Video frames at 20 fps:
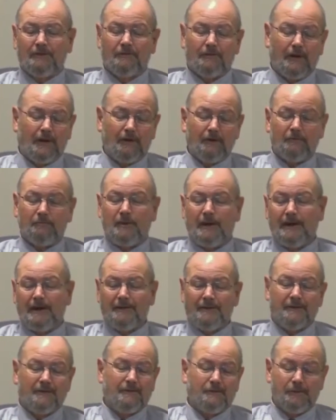followed by
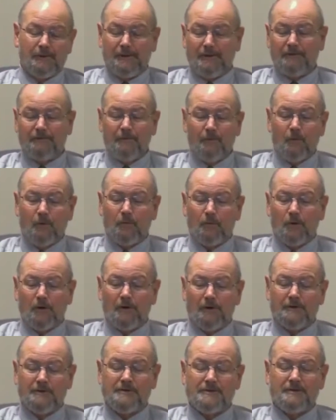the 3 to 4
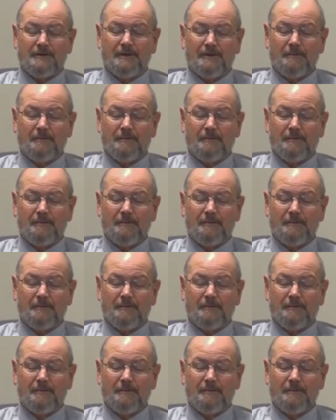words,